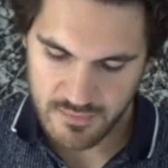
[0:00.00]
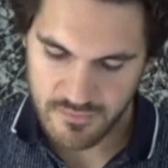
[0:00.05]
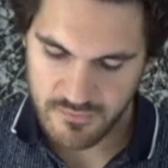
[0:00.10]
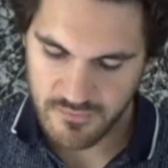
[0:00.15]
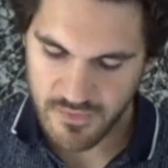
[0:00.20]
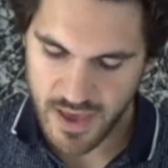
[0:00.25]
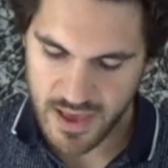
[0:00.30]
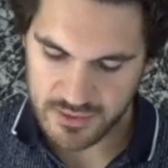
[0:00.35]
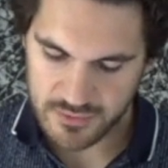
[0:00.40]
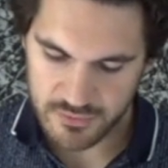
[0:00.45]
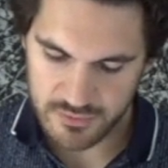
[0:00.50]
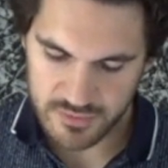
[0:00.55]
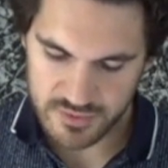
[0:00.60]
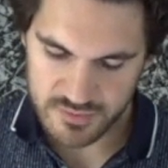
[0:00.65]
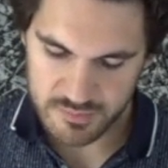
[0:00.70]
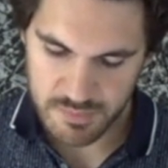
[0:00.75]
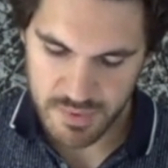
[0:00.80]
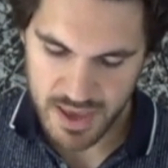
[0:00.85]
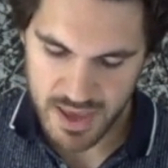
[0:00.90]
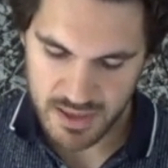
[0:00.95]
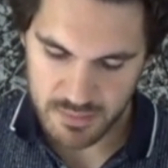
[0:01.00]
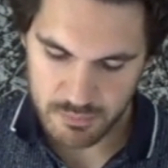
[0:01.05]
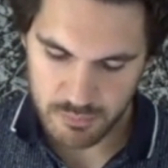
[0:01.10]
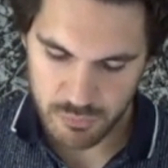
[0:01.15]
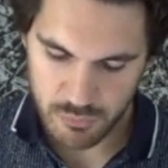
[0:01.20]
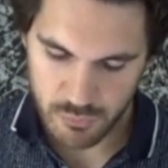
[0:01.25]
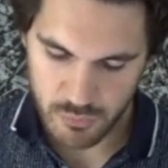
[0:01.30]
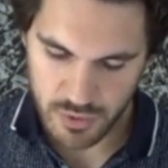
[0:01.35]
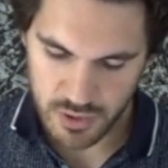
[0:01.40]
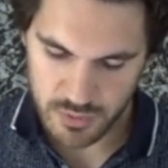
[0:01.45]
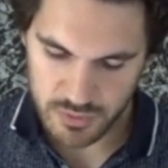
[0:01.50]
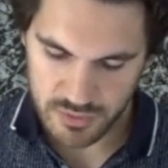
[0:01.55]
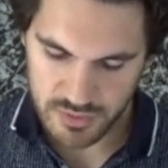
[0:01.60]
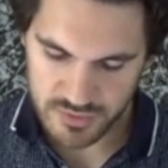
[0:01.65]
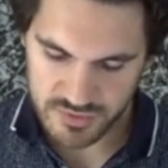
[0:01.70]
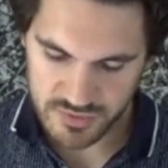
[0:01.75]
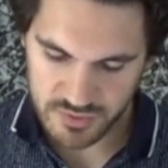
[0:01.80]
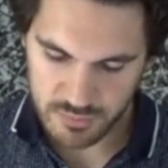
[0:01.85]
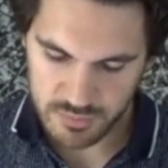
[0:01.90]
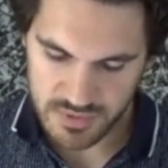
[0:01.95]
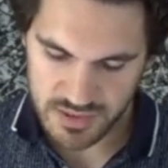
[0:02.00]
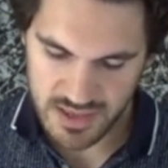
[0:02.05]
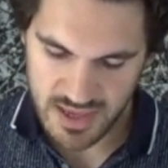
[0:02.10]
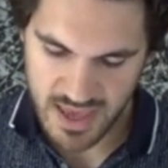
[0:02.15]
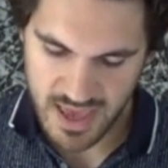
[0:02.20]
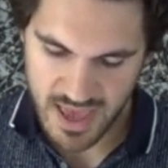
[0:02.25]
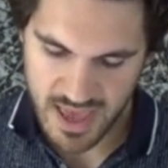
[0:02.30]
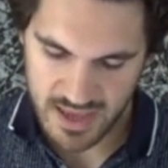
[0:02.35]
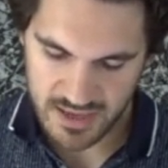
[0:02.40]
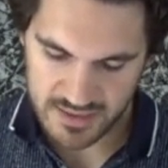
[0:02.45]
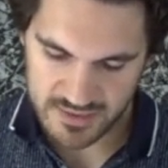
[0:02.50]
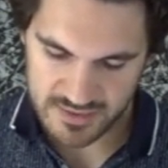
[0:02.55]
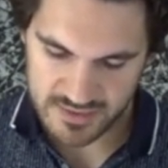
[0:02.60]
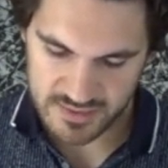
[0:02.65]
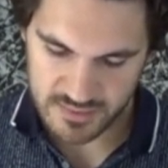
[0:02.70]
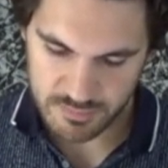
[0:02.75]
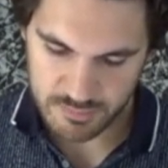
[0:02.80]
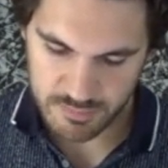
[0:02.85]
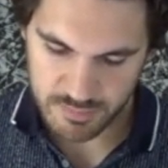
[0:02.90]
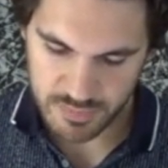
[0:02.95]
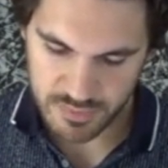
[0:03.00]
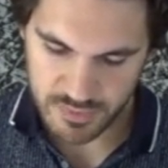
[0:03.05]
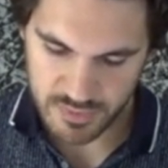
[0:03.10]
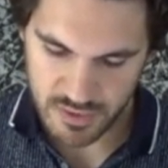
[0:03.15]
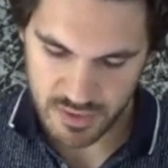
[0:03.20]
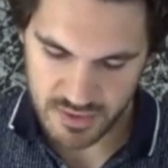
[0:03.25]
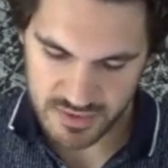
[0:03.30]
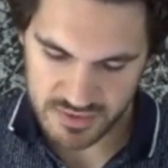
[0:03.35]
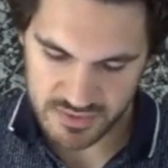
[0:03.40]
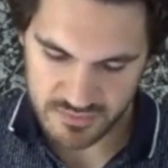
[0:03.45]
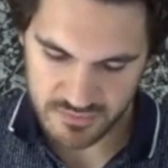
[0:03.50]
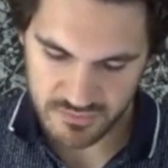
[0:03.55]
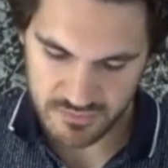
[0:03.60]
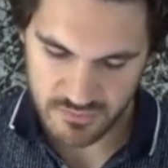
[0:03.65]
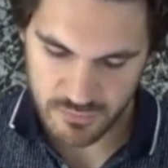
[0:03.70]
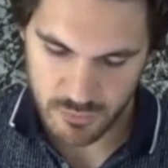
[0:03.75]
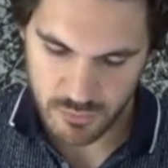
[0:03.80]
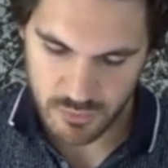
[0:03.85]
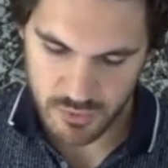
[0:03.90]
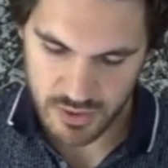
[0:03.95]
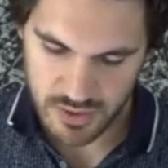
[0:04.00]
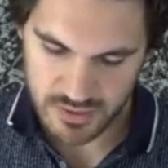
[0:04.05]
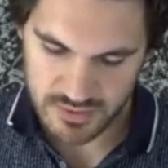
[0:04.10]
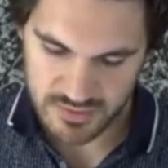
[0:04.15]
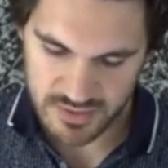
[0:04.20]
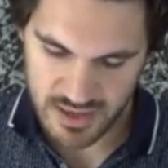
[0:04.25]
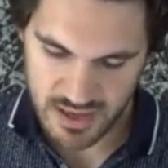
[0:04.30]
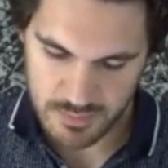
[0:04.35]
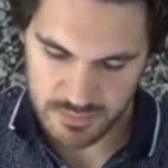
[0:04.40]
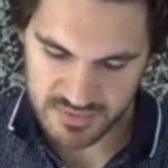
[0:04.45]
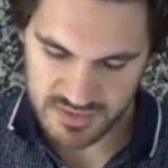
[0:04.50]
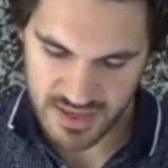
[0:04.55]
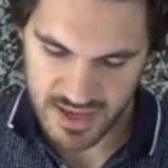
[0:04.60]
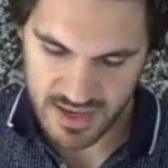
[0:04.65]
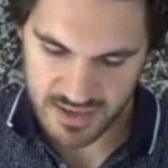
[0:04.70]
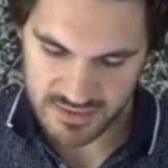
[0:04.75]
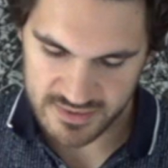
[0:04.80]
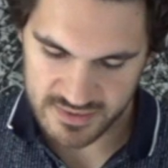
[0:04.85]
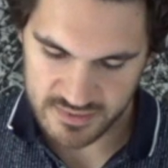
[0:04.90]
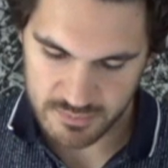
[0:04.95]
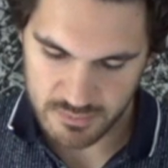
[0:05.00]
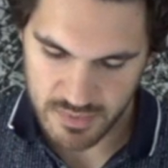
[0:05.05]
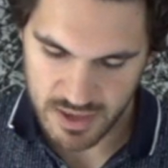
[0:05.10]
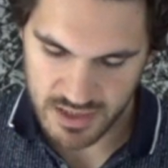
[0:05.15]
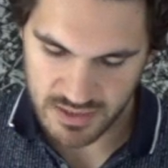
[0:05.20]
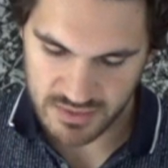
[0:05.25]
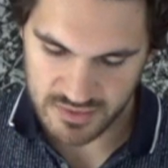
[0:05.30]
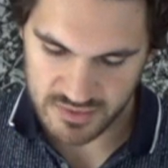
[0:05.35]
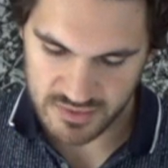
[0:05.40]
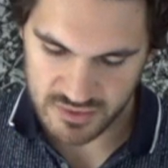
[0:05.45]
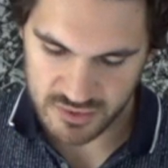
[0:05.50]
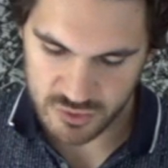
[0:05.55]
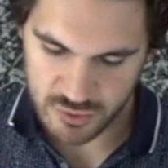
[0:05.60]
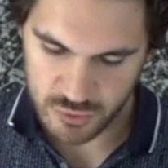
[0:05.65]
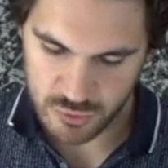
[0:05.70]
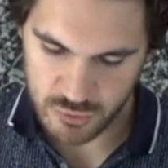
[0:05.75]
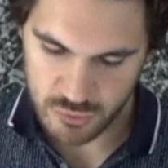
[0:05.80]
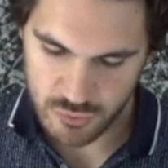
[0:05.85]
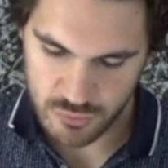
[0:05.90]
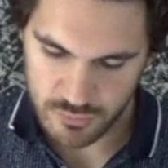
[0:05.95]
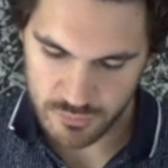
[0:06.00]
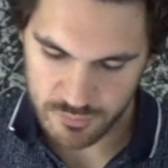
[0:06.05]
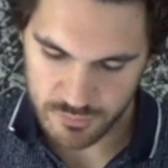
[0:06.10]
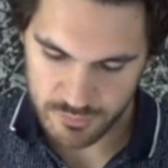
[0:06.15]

Factor this bad boy. This will be x plus 4 times x minus 2.